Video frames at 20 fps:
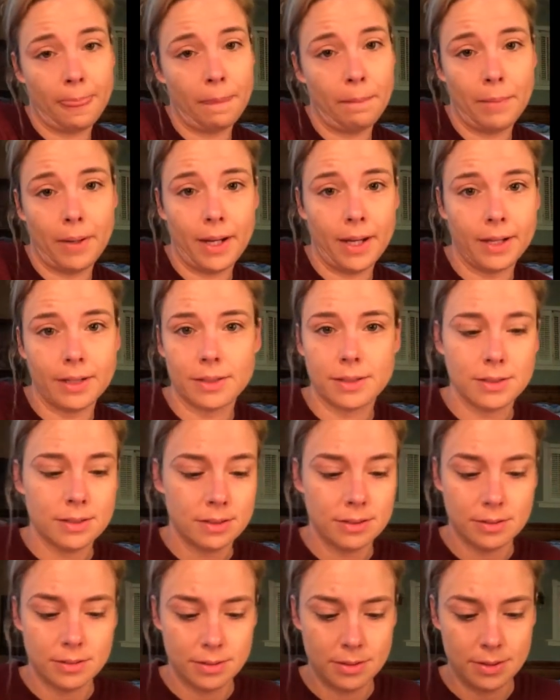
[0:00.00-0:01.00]
my
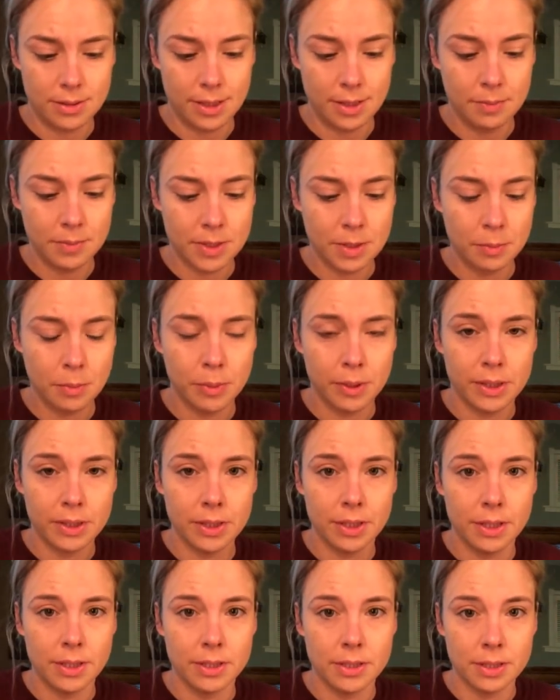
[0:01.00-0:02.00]
hands seem to
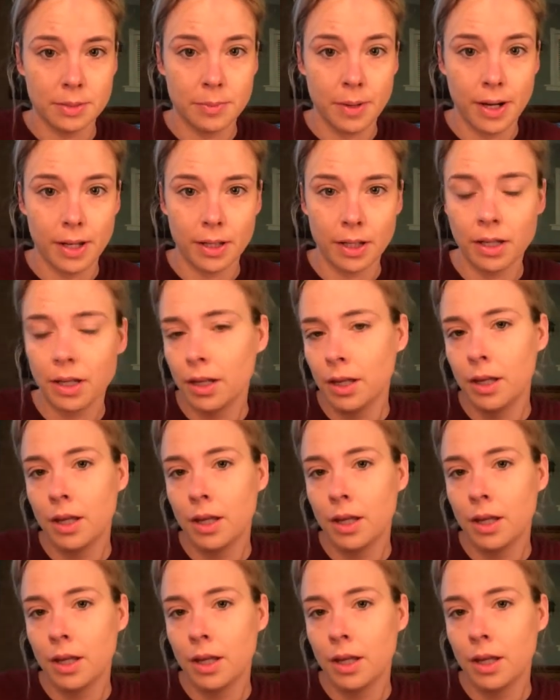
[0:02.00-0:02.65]
blend it into my